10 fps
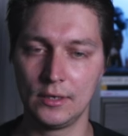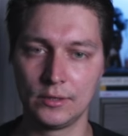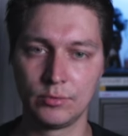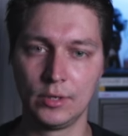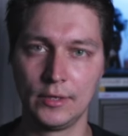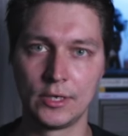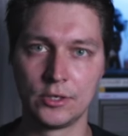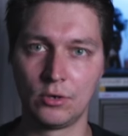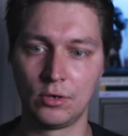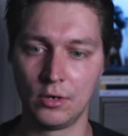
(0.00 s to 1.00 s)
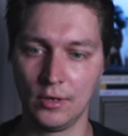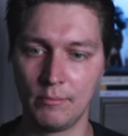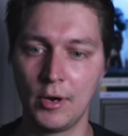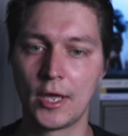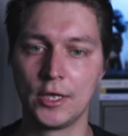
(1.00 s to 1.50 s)
will ignore the
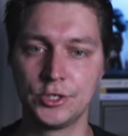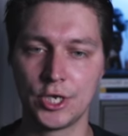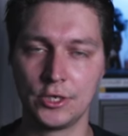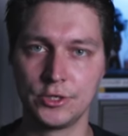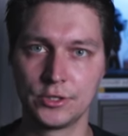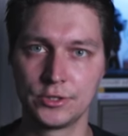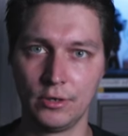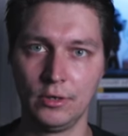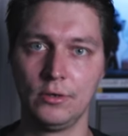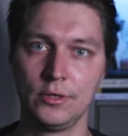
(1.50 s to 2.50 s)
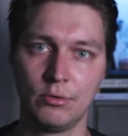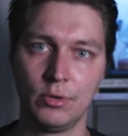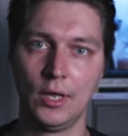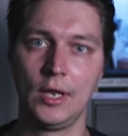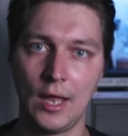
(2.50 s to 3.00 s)
breaking changes, so you
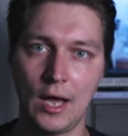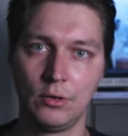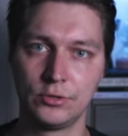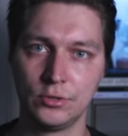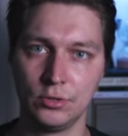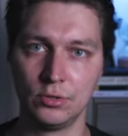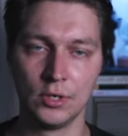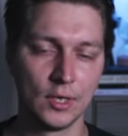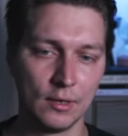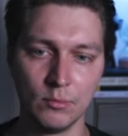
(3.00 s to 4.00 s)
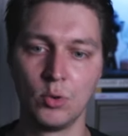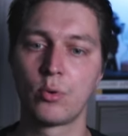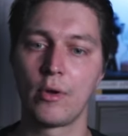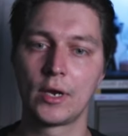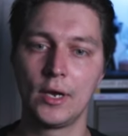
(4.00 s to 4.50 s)
will allow to move
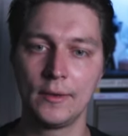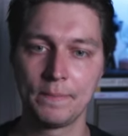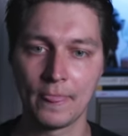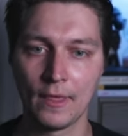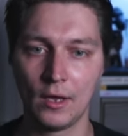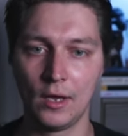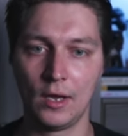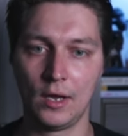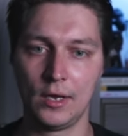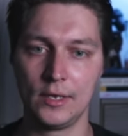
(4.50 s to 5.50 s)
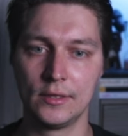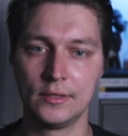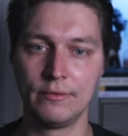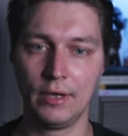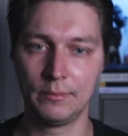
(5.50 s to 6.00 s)
quickly in the
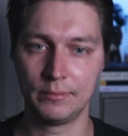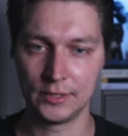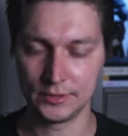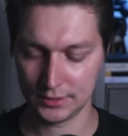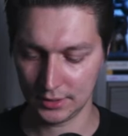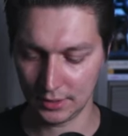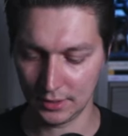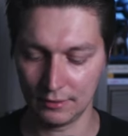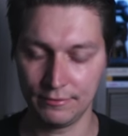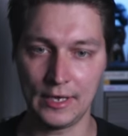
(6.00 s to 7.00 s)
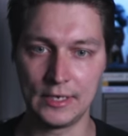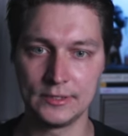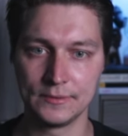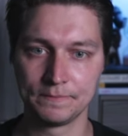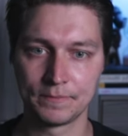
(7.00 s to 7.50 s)
development
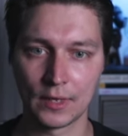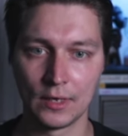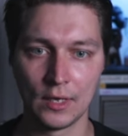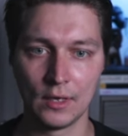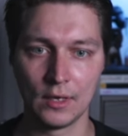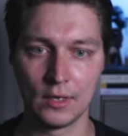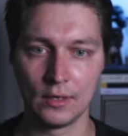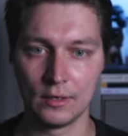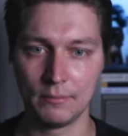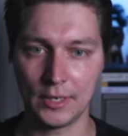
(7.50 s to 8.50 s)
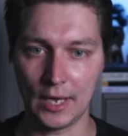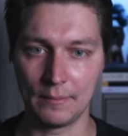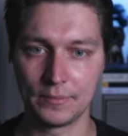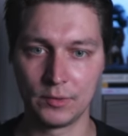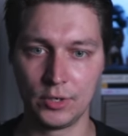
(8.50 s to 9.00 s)
phase. But yeah,
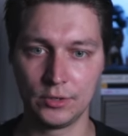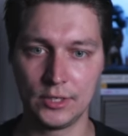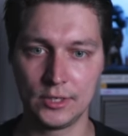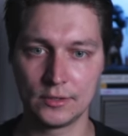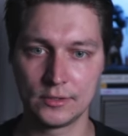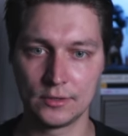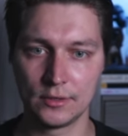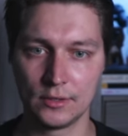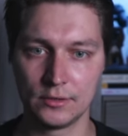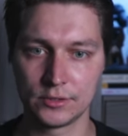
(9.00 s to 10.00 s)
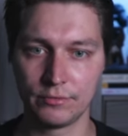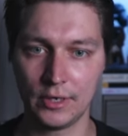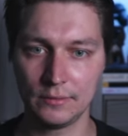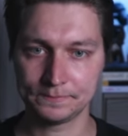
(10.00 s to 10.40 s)
we don't need it so far.